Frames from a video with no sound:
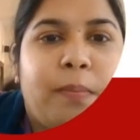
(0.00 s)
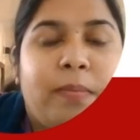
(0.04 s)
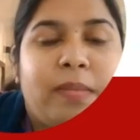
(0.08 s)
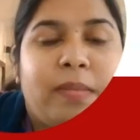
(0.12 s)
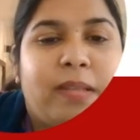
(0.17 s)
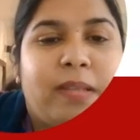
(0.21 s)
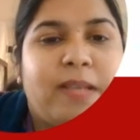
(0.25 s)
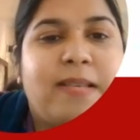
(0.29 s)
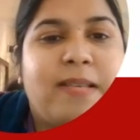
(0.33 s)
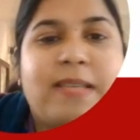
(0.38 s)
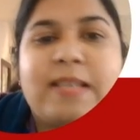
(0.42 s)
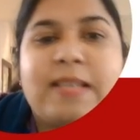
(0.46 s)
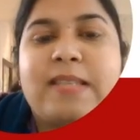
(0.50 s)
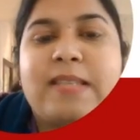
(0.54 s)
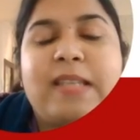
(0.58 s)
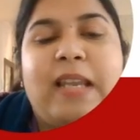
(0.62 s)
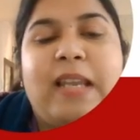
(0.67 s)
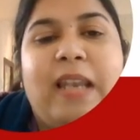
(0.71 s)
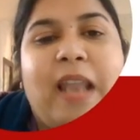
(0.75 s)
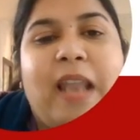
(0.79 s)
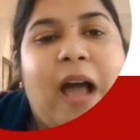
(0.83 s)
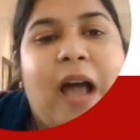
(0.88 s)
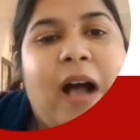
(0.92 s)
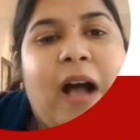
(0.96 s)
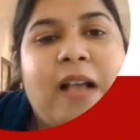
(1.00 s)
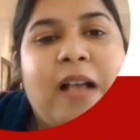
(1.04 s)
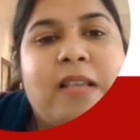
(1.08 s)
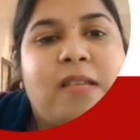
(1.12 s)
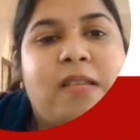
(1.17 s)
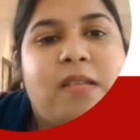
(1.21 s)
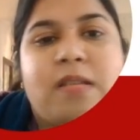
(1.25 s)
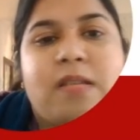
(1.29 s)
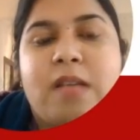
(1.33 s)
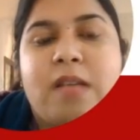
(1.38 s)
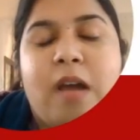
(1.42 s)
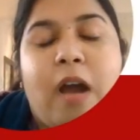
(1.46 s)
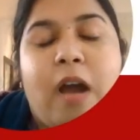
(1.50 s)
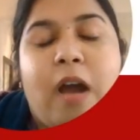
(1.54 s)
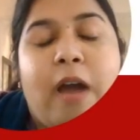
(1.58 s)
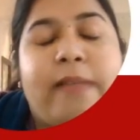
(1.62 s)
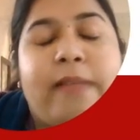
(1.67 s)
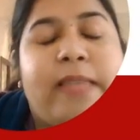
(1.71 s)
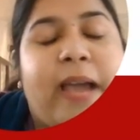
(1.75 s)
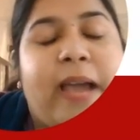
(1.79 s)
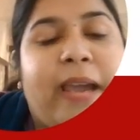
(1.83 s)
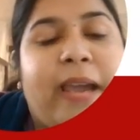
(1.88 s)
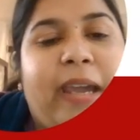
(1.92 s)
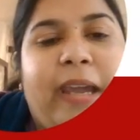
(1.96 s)
This is the last and
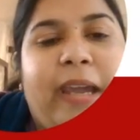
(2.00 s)
the